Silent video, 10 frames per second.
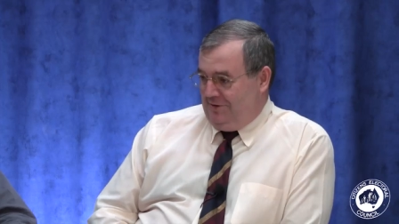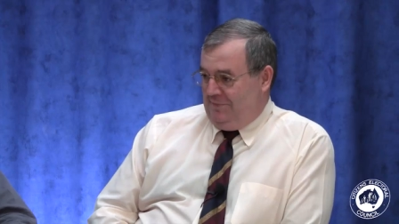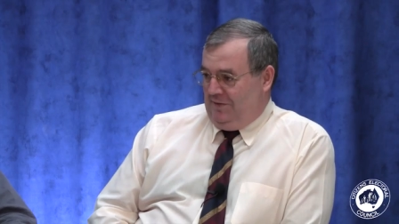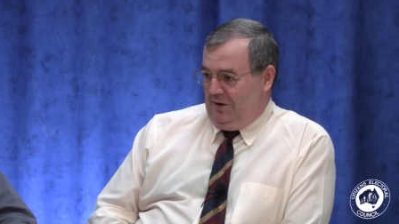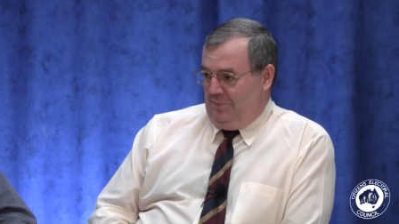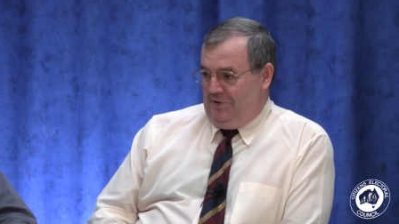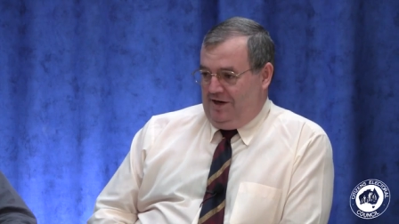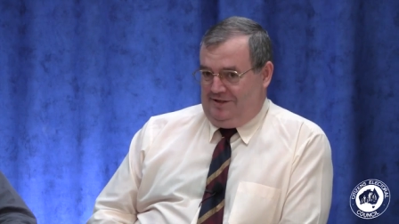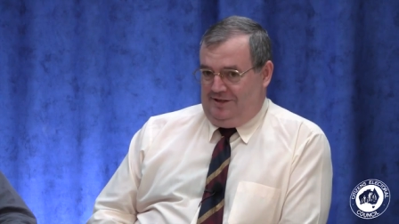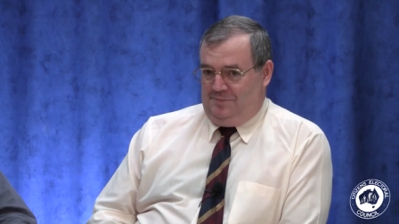that
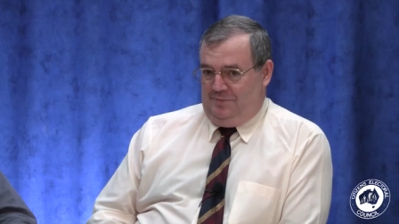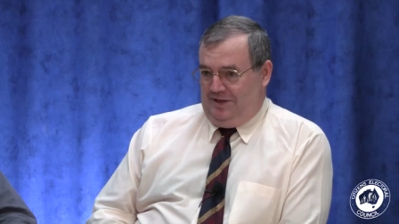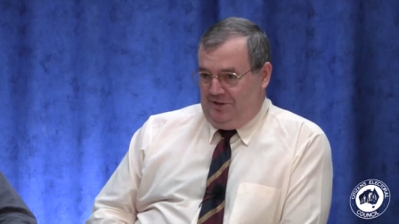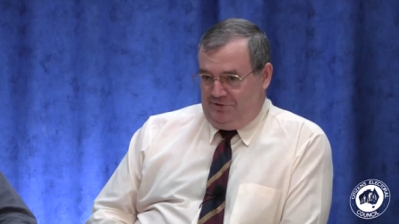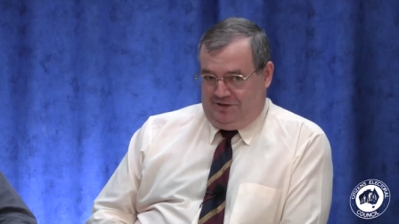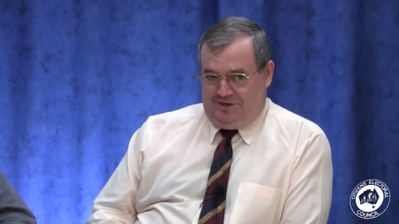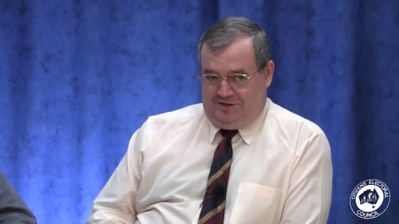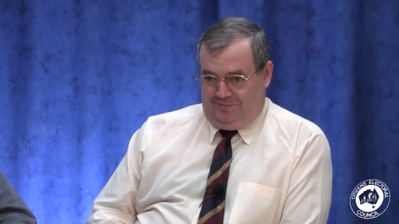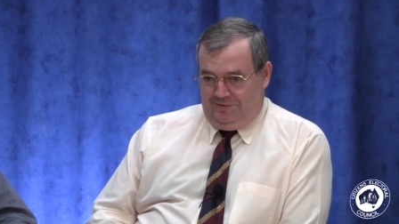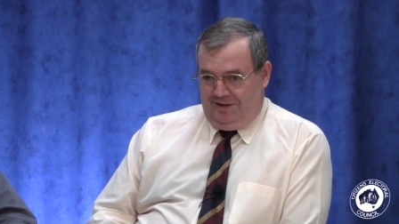operates in this political
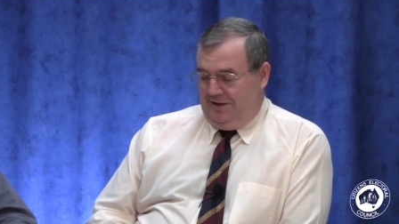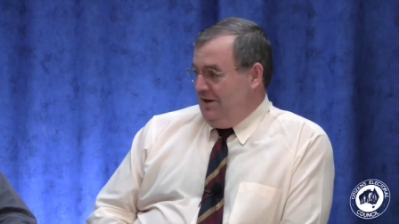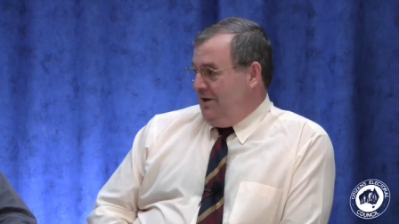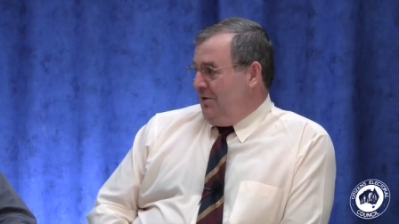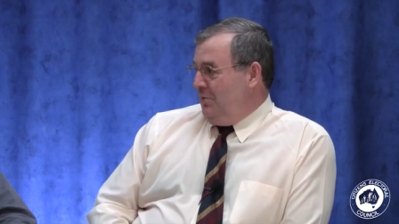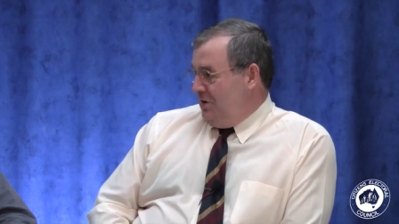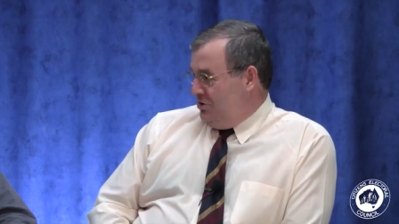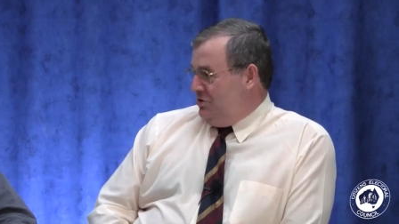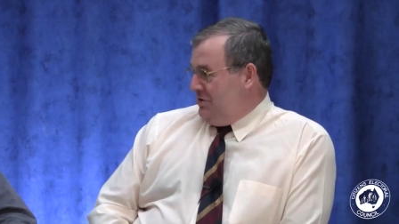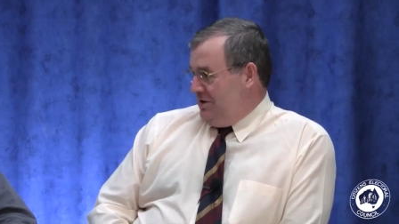system,
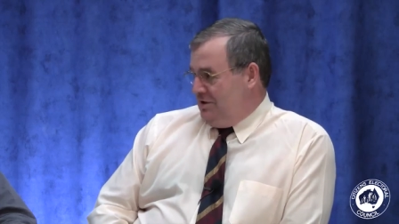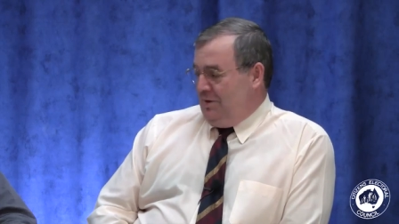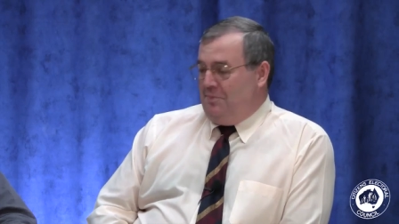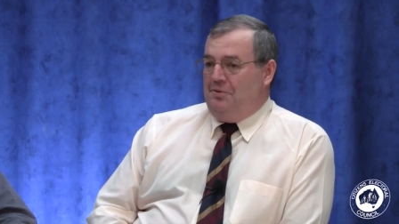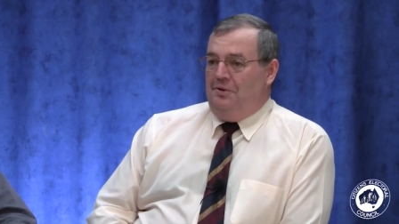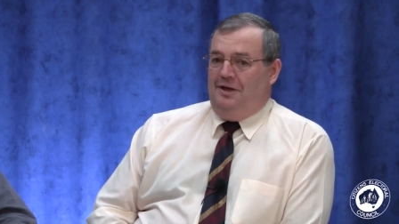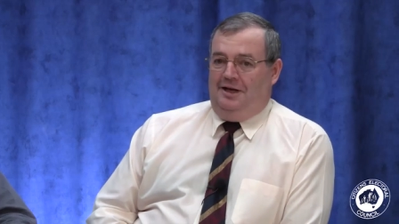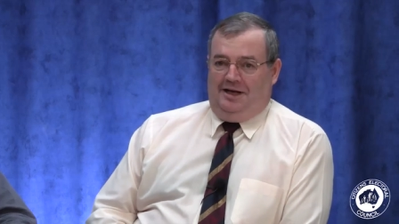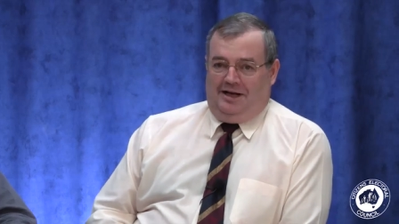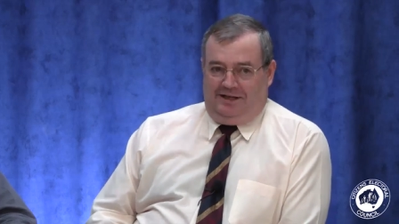which is
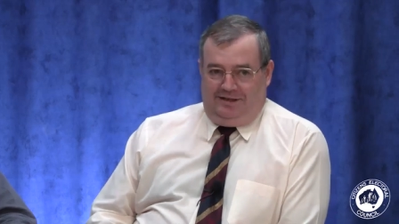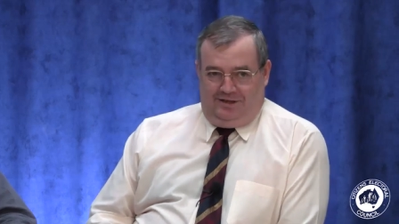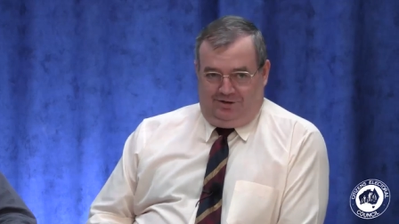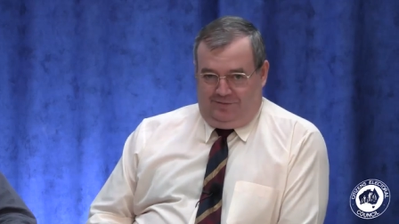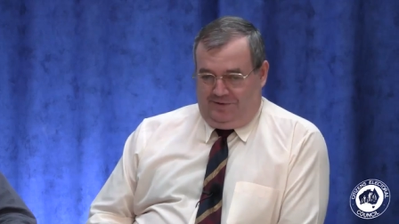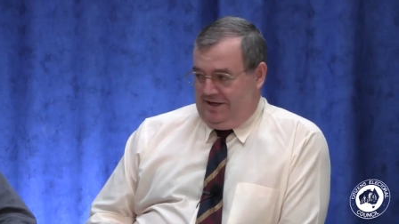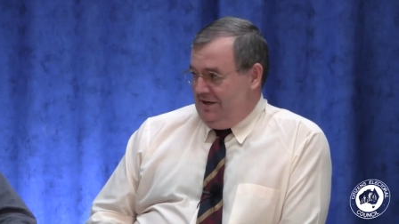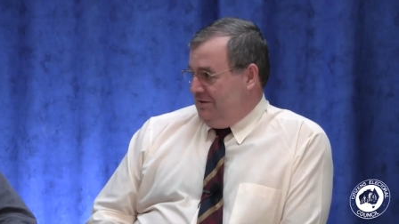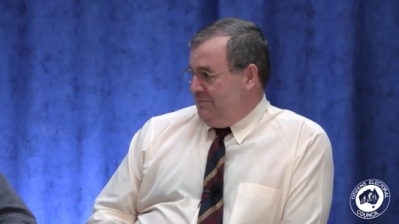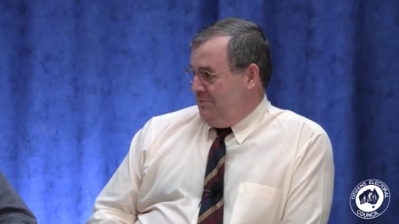completely and utterly
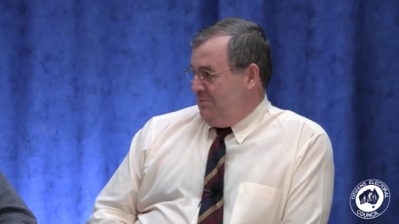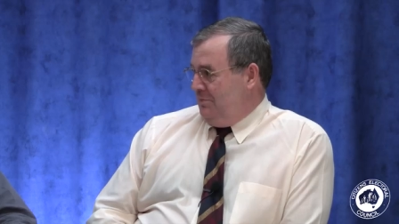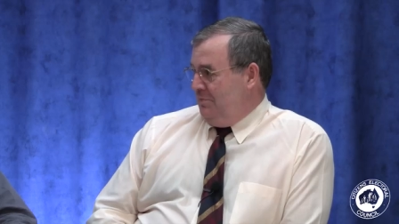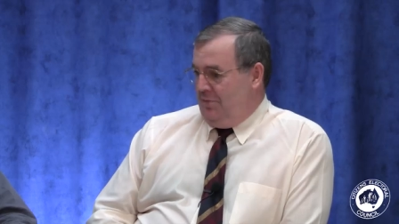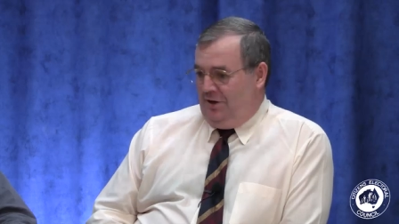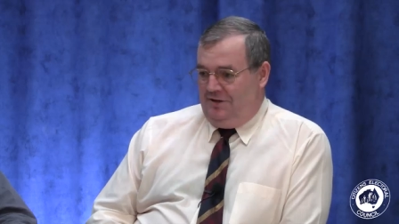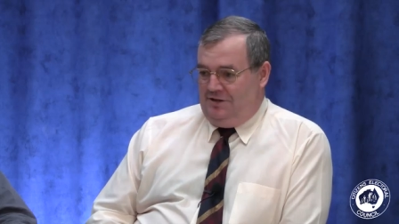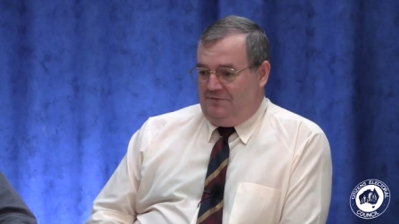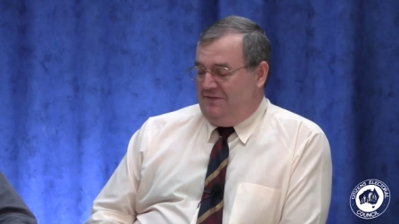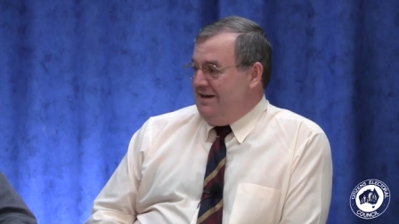dominated by
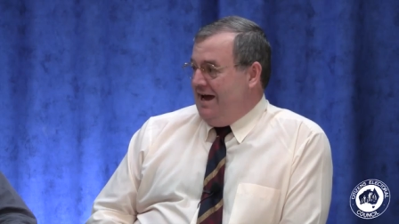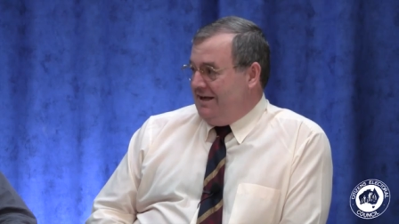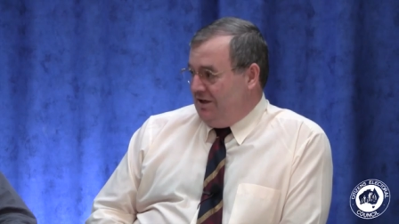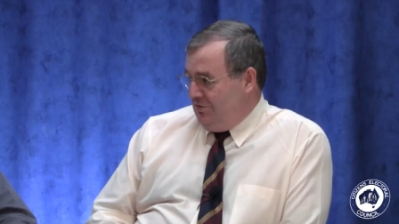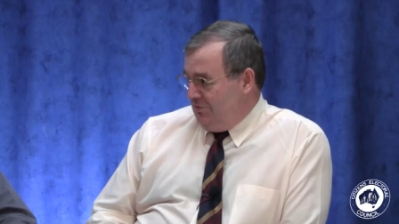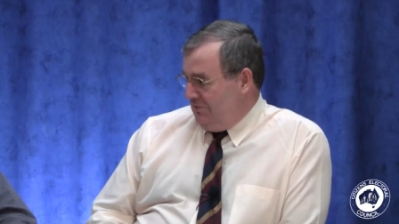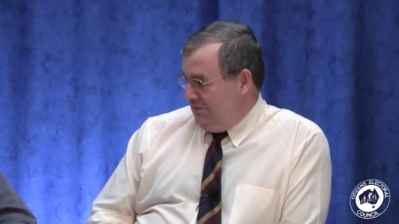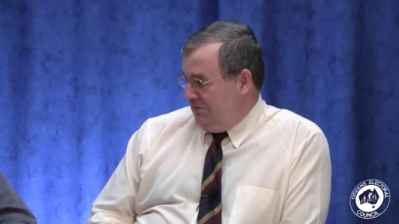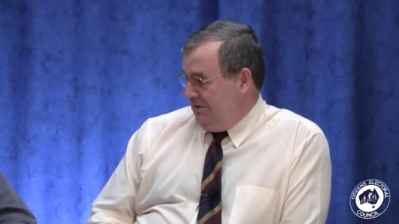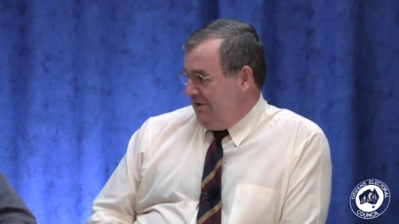this fanatical
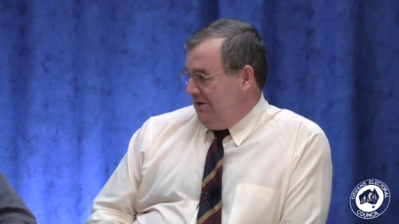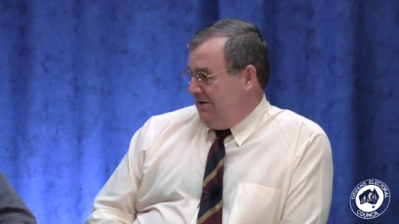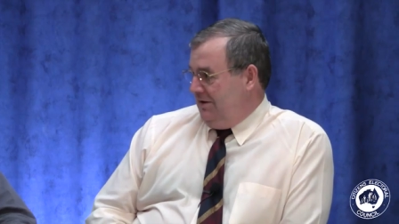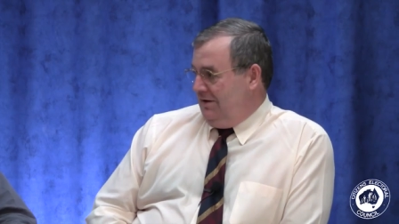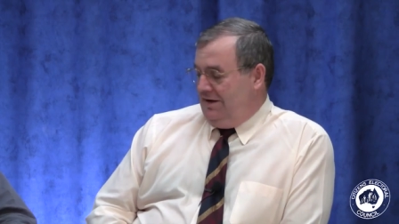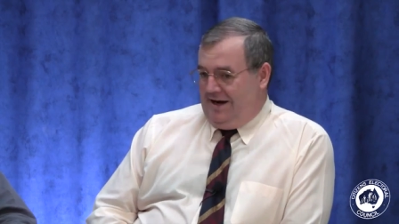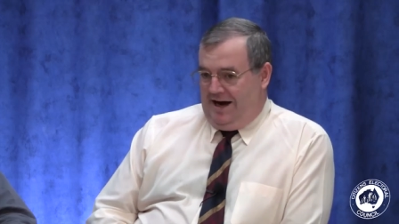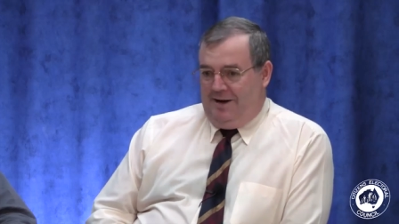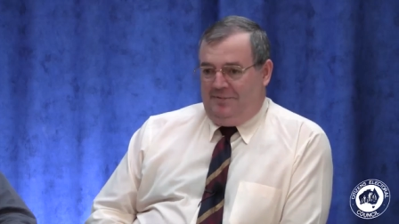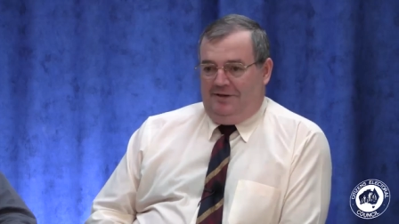
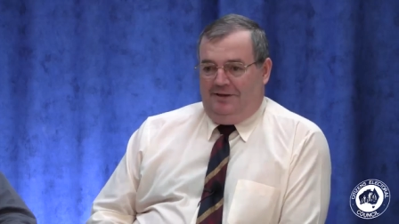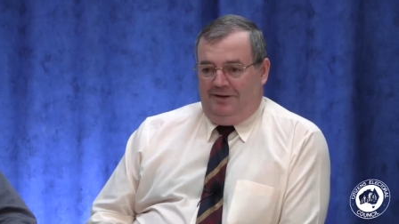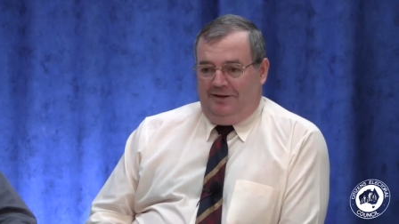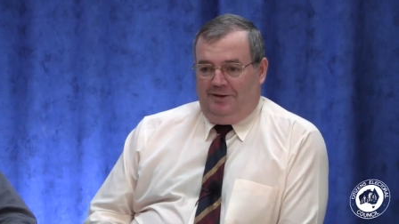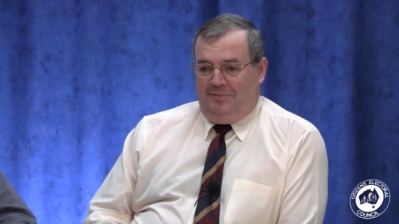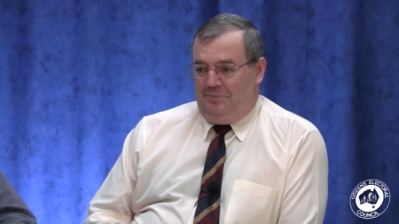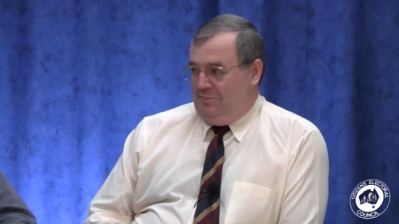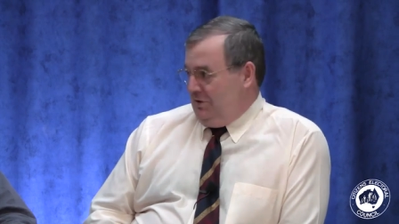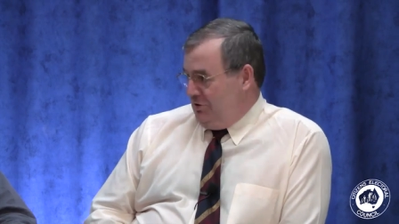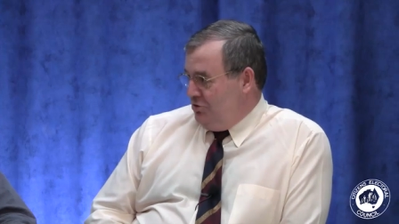carbon
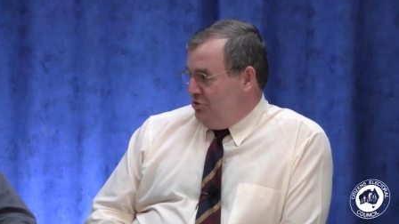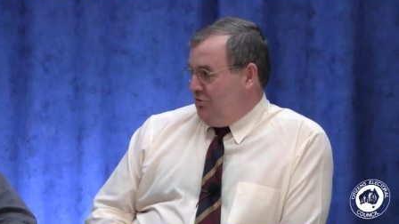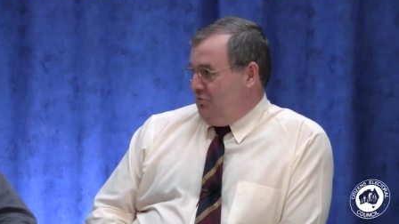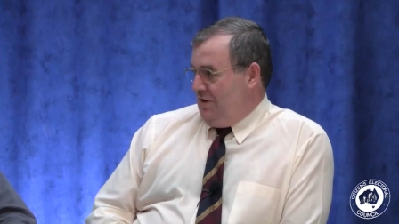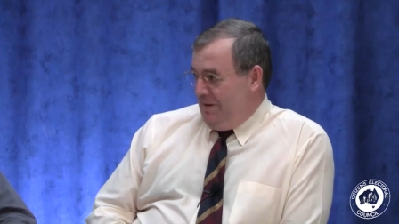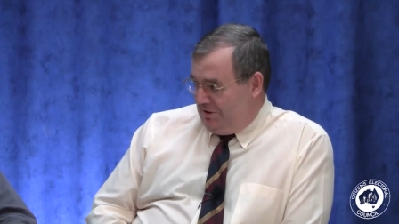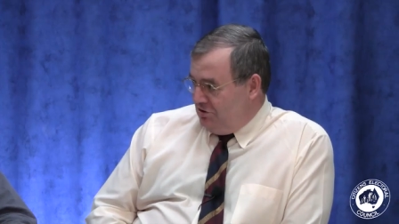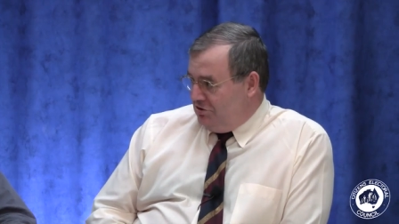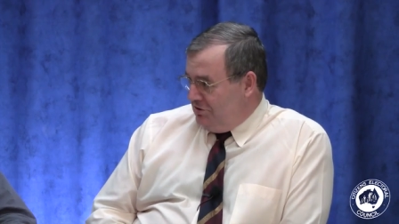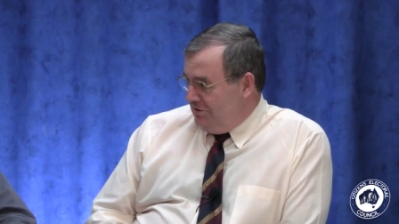pollution
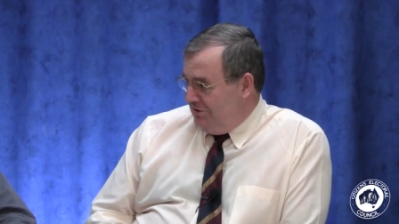rubbish.